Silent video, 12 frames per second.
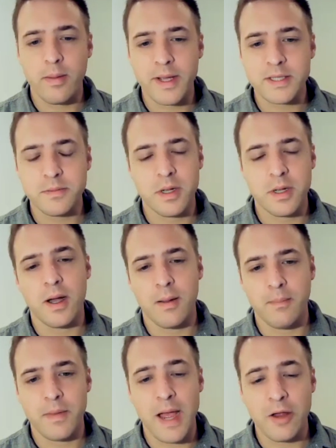best
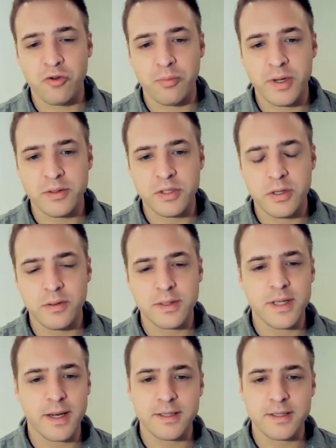attributes, too, is
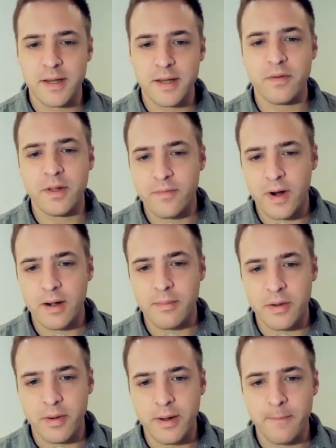that it's safe for the
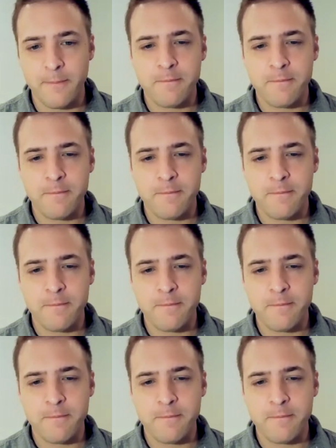environment, right?